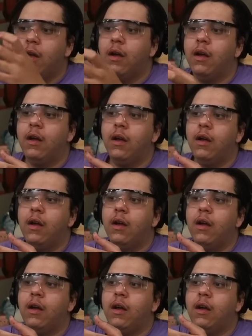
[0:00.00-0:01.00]

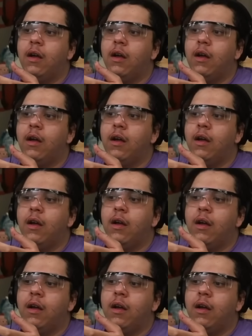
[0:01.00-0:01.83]
No one is speaking in this clip.